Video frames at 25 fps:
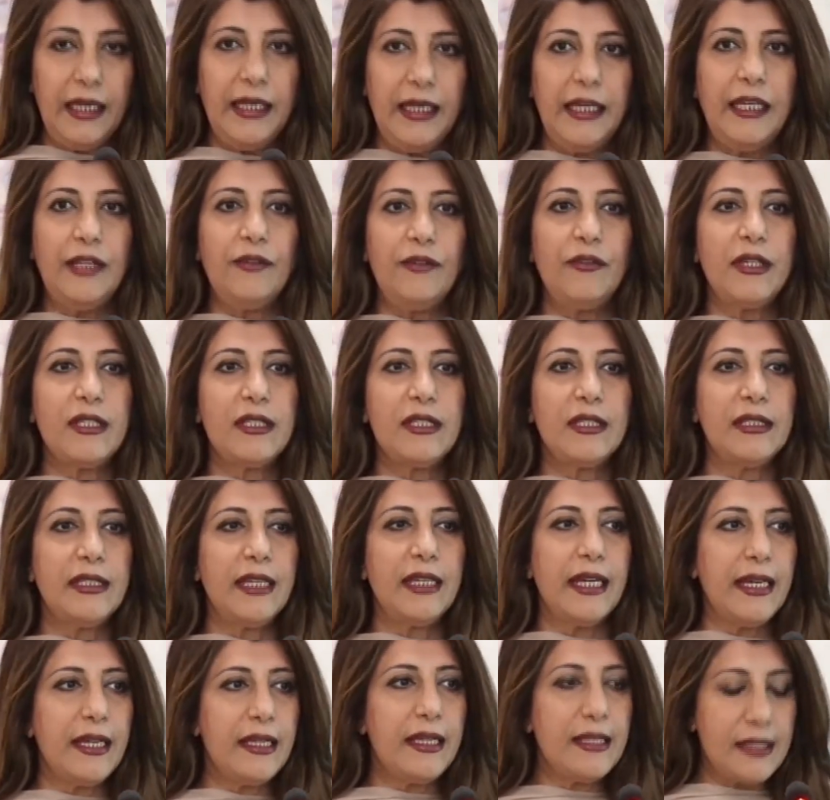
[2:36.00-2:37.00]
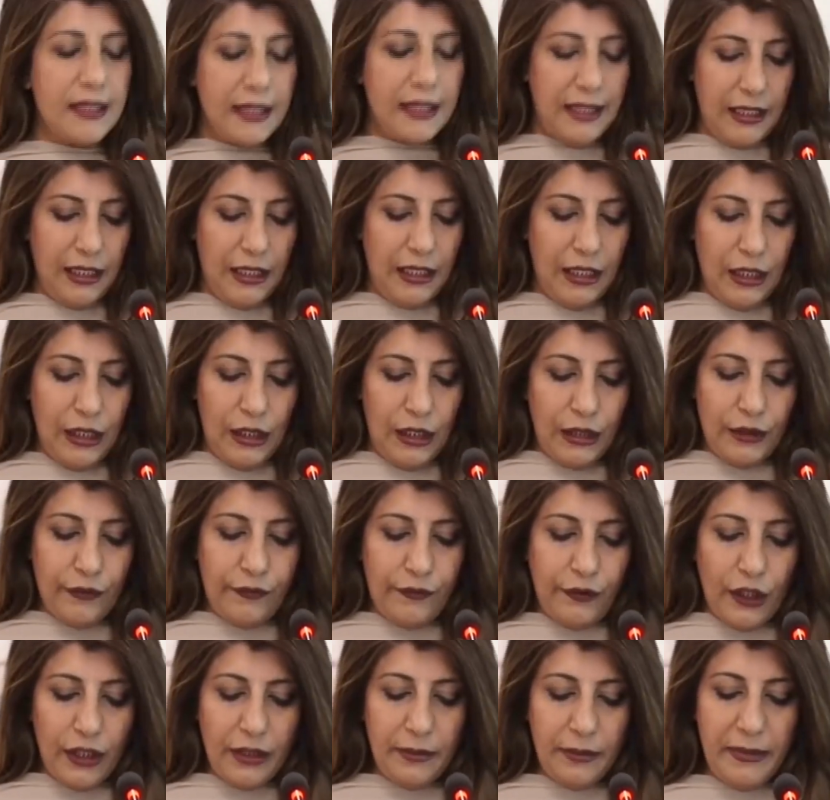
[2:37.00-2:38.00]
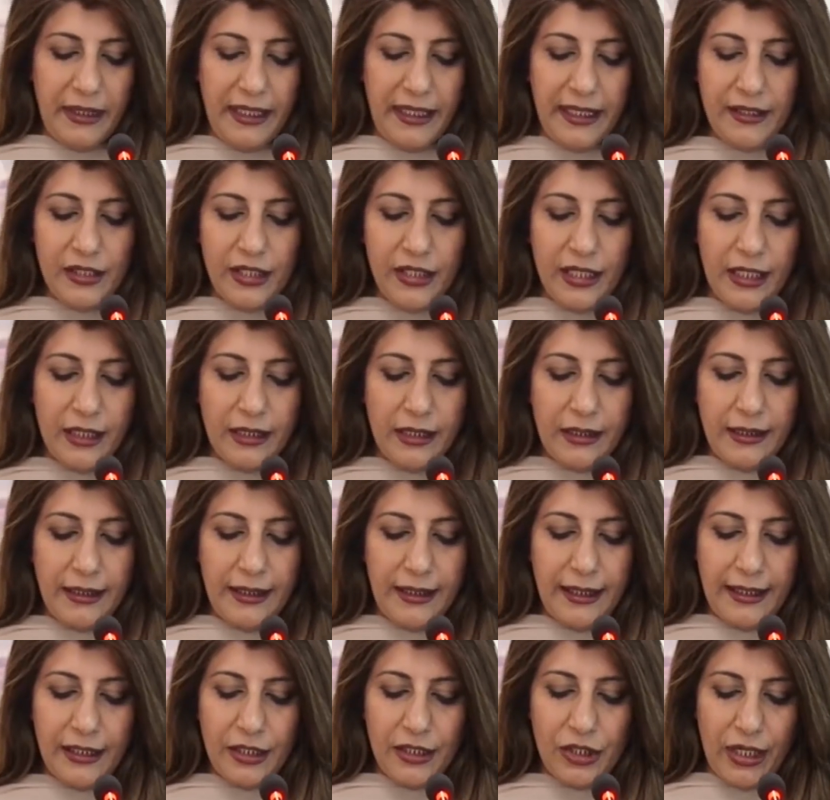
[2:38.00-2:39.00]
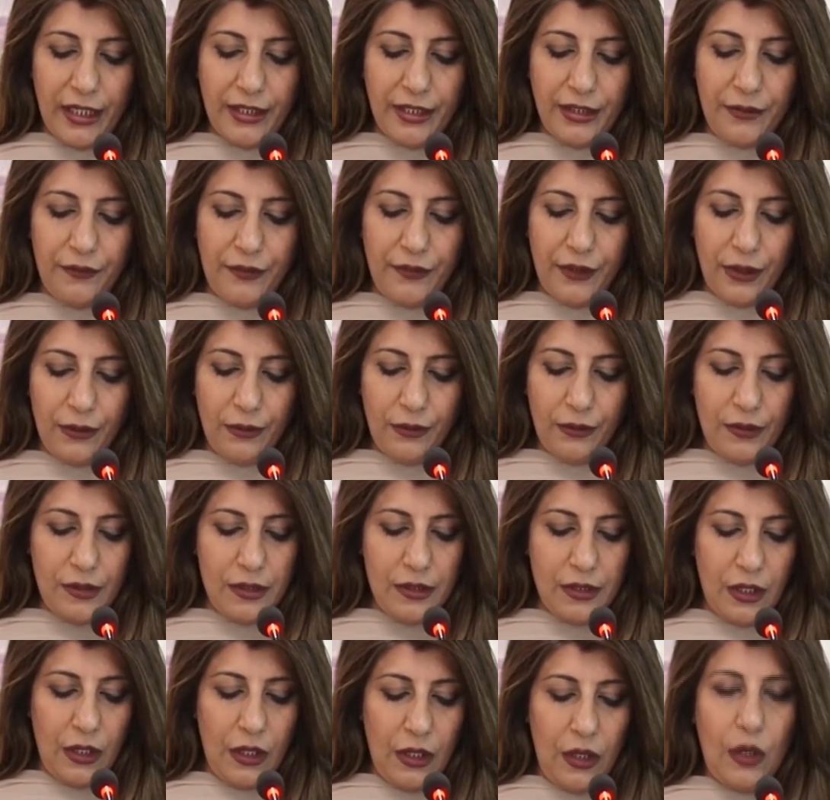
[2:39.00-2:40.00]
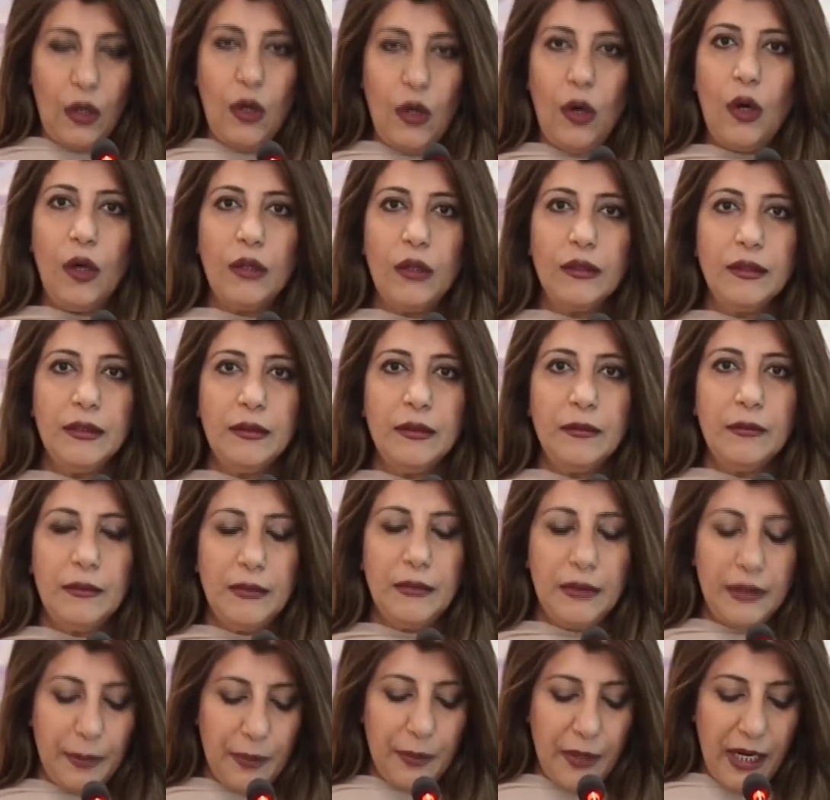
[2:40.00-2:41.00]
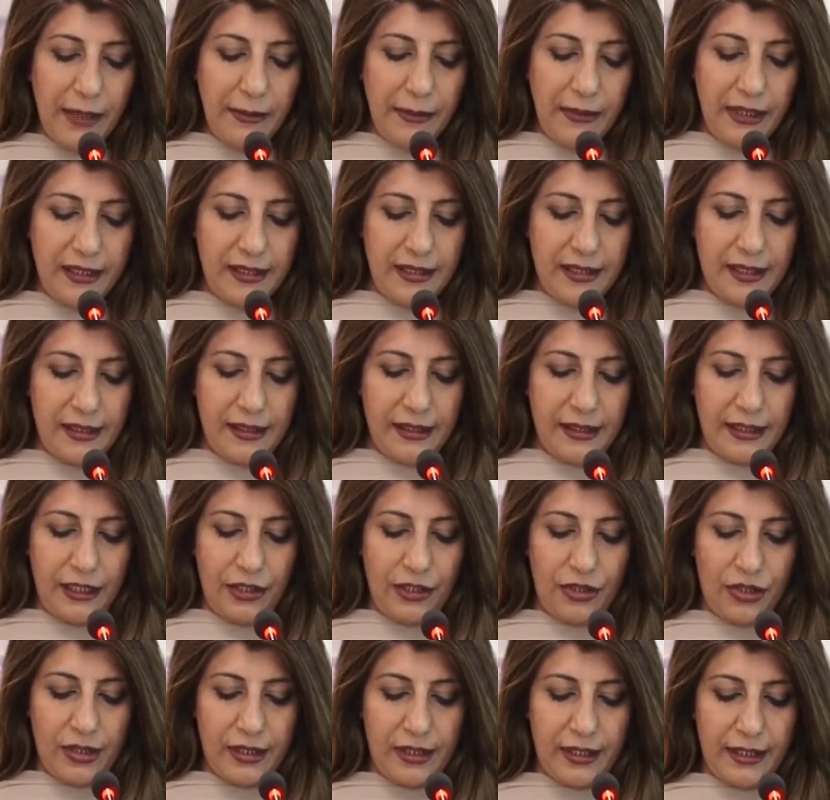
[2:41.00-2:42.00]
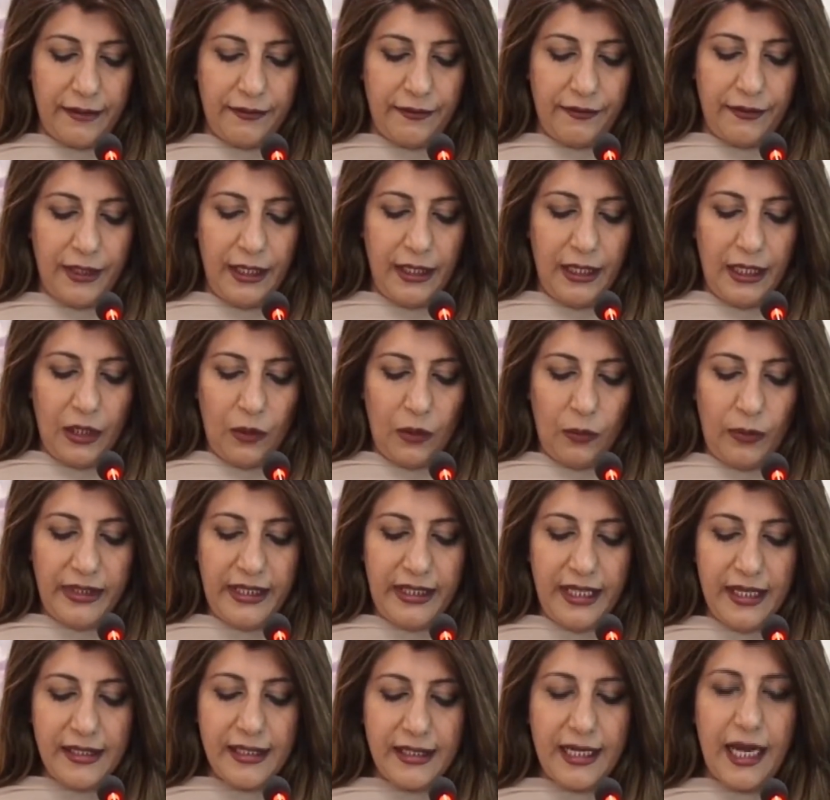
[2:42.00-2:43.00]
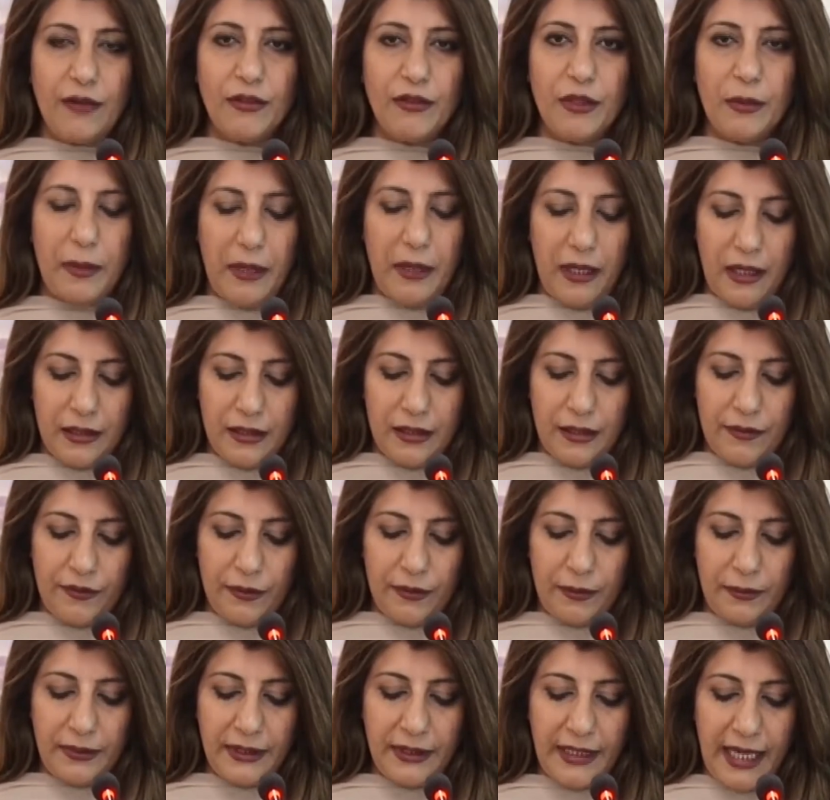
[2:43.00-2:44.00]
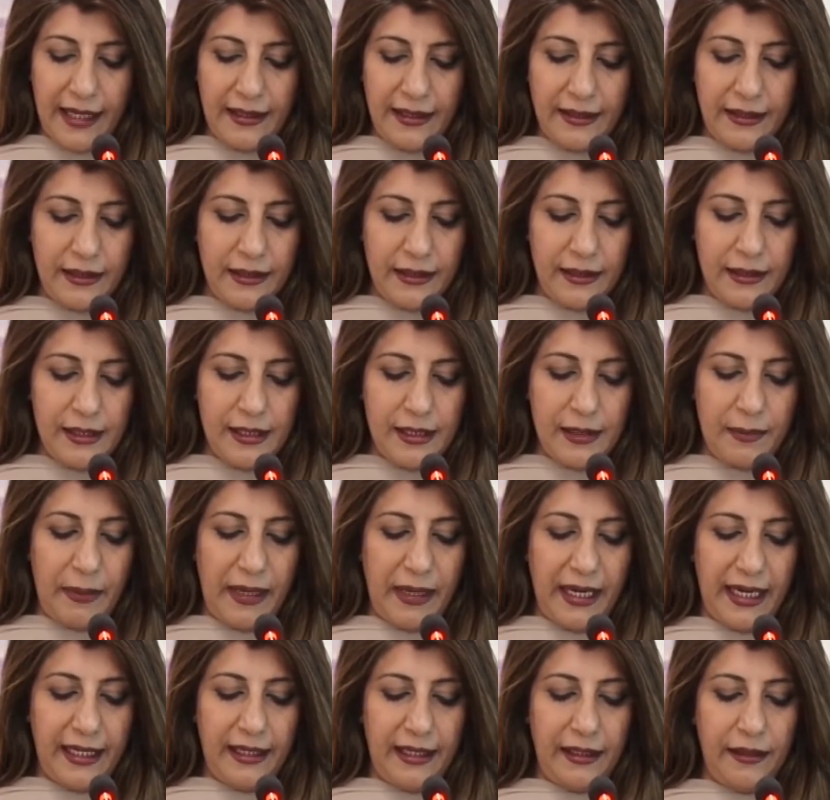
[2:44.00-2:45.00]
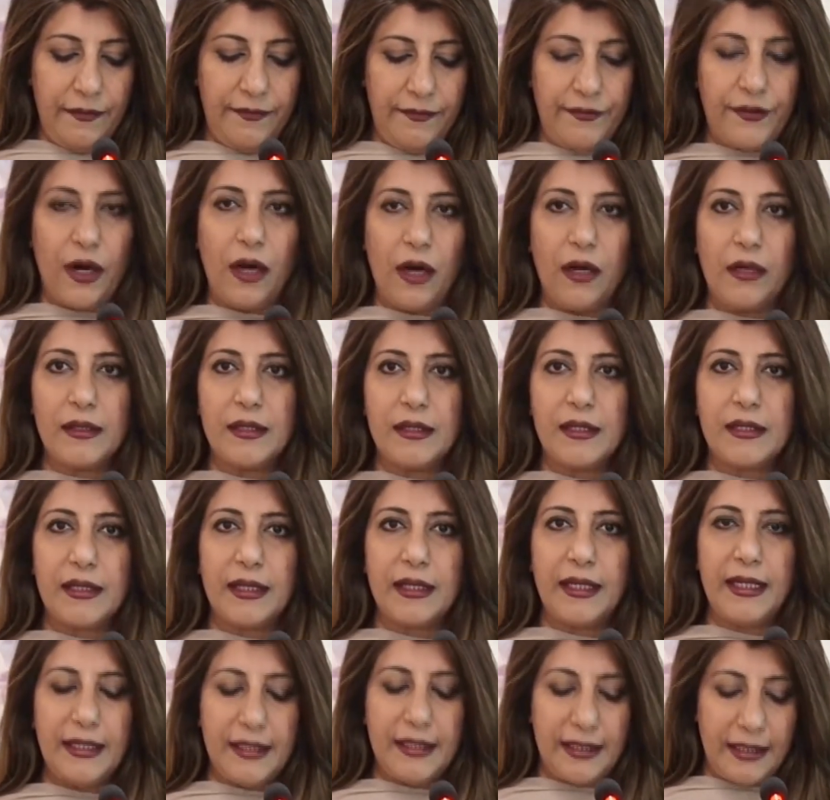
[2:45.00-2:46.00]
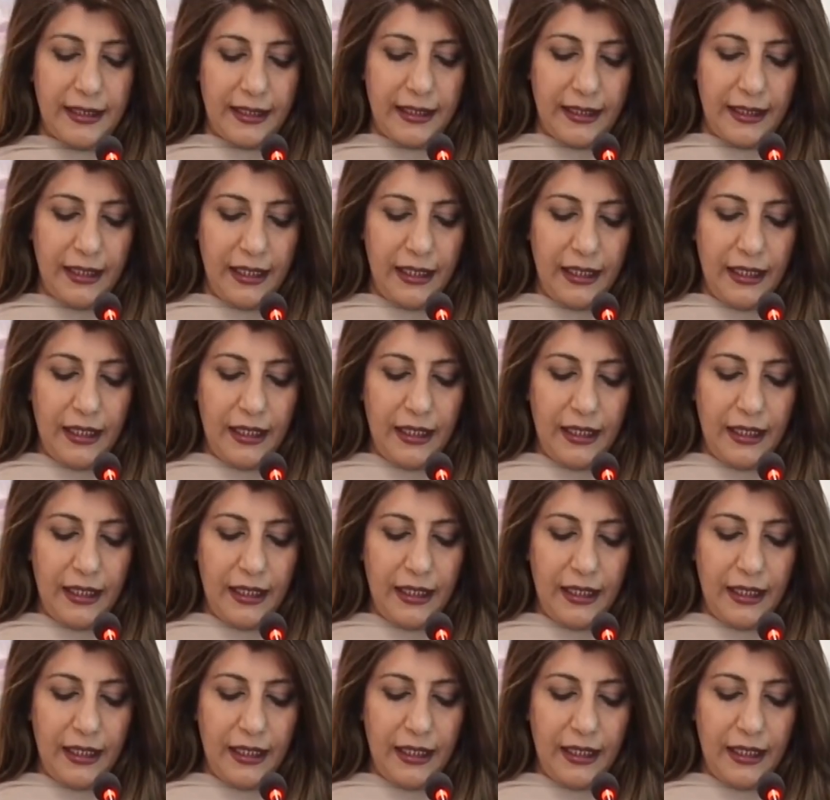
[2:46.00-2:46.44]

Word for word: In recent days, the foreign minister exchanged views on the prime minister's initiative with his counterparts from Canada, Spain, France, Italy,